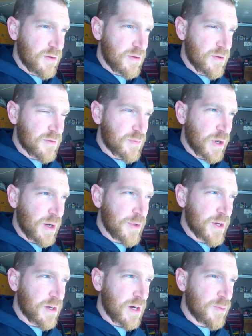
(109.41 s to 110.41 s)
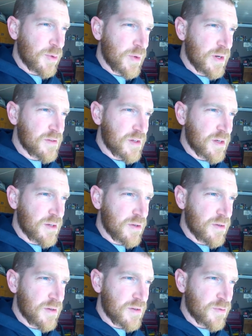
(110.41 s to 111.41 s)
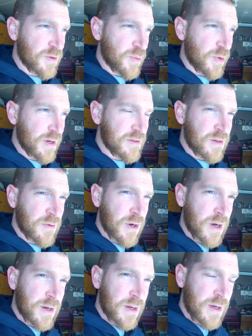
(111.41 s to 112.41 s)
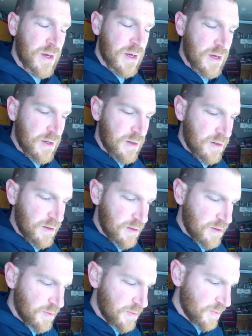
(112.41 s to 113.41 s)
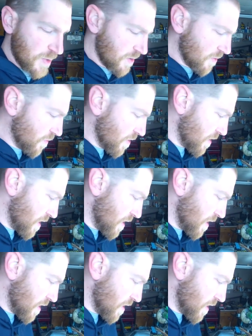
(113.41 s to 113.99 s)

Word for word: there's probably a couple ways you could do this with brazing rod, uh, but the one